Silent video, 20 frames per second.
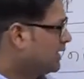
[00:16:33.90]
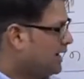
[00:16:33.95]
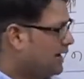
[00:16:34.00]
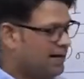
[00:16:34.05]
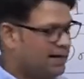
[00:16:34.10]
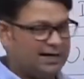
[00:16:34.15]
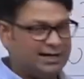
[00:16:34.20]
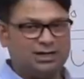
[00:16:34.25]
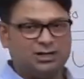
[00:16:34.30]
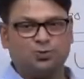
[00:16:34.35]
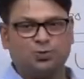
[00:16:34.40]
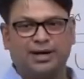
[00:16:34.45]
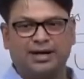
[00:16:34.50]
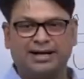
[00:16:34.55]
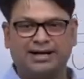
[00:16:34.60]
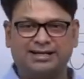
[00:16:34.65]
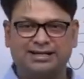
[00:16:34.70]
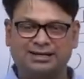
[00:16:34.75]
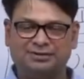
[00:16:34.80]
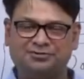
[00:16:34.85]
and it is
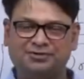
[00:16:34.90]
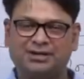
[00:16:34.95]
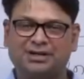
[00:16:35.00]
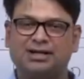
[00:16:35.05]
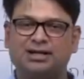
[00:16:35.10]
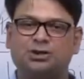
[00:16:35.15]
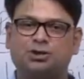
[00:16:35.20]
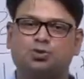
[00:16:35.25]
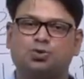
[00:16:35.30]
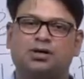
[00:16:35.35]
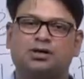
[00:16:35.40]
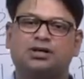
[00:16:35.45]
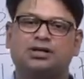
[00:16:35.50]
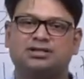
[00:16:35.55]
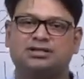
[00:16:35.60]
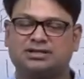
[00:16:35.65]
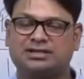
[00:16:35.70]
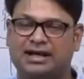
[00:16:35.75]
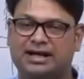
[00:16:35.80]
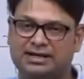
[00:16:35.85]
very difficult to
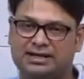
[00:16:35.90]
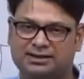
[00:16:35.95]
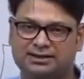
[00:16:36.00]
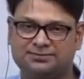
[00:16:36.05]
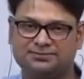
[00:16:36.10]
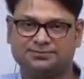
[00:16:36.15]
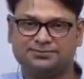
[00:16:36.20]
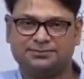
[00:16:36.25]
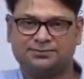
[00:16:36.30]
understand